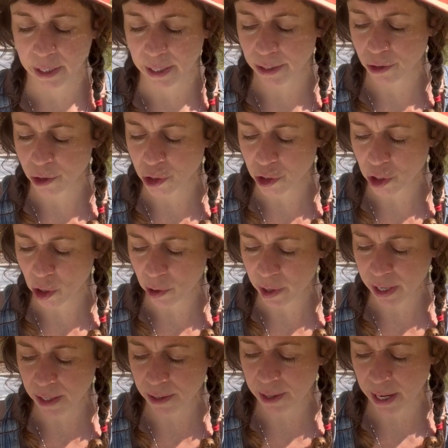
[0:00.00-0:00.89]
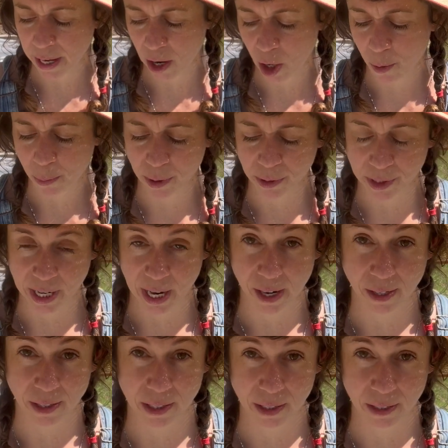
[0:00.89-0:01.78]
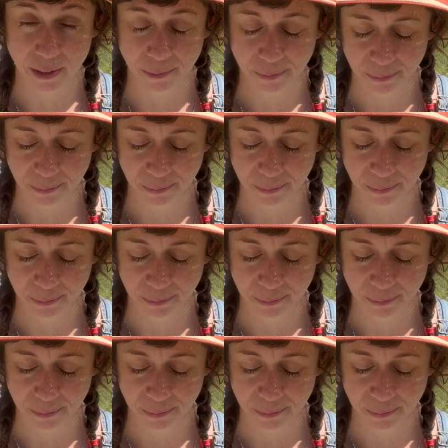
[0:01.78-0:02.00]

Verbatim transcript: ensuring they are protected.